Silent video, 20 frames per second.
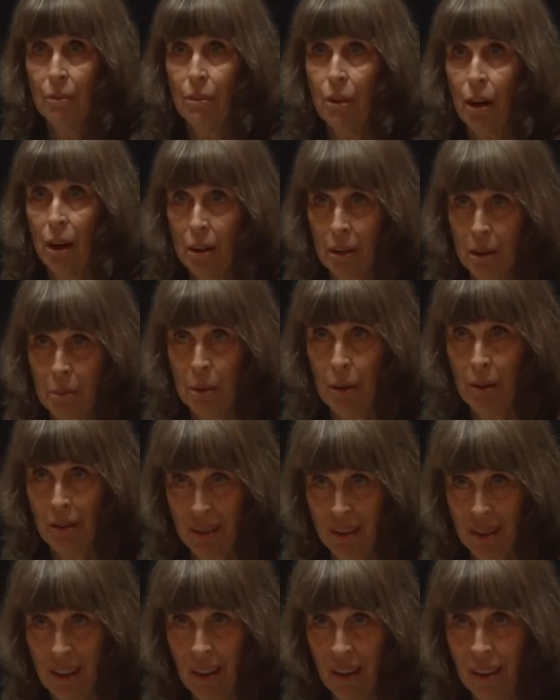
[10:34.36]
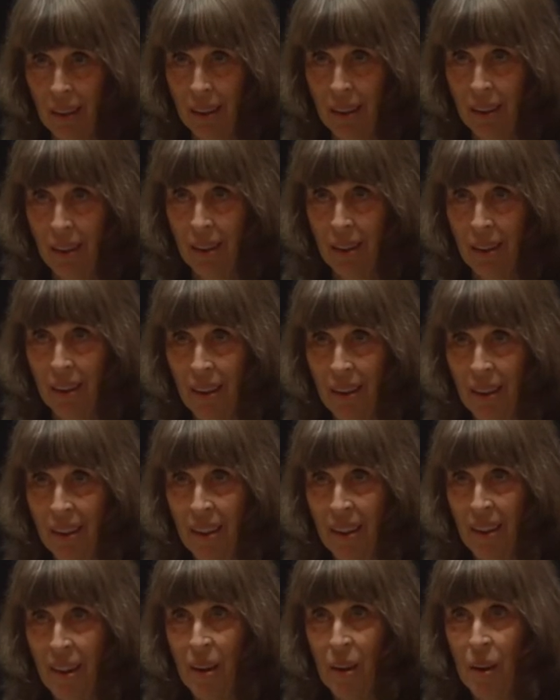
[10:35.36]
for our community,
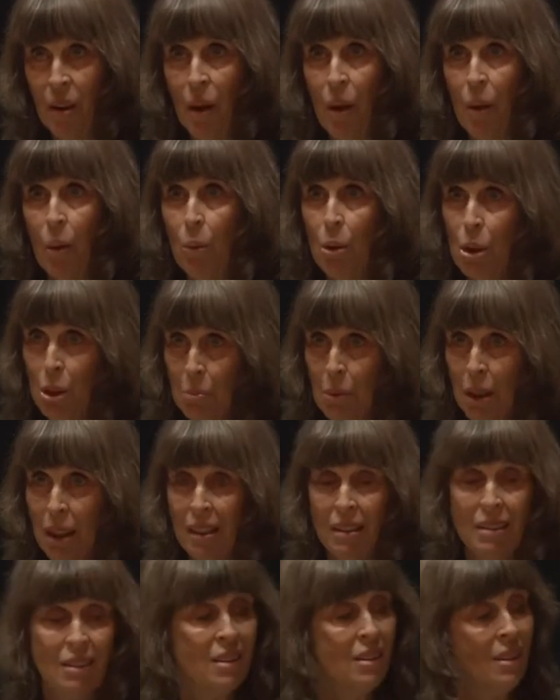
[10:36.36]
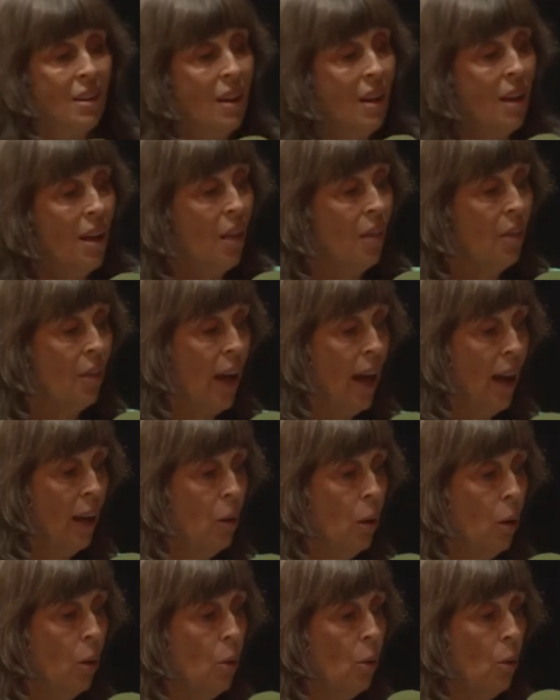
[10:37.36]
which means
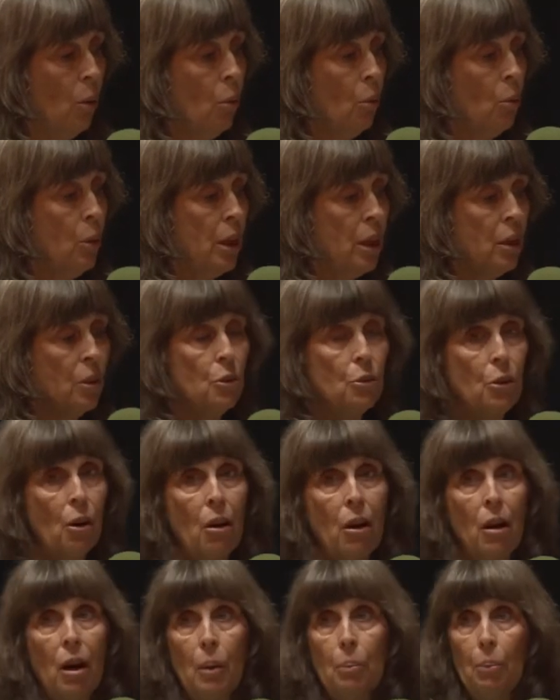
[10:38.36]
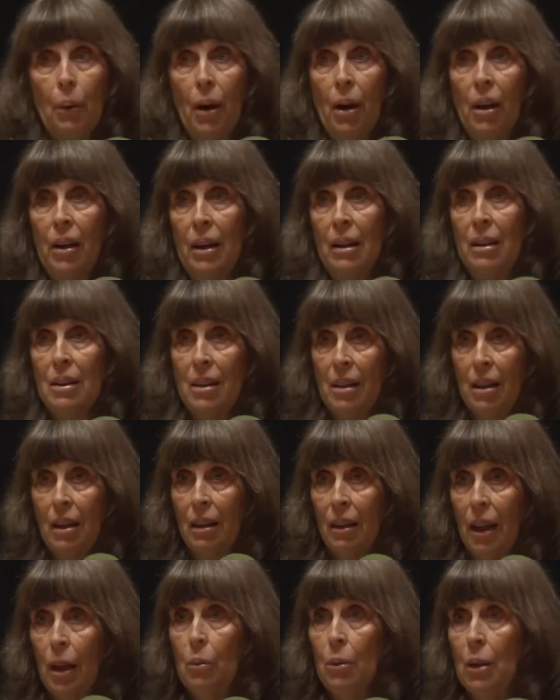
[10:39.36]
that we can draw upon it
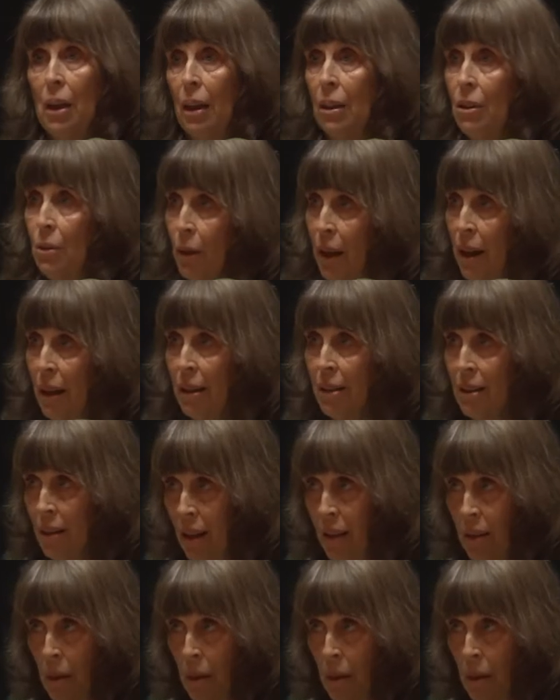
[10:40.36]
like we had credit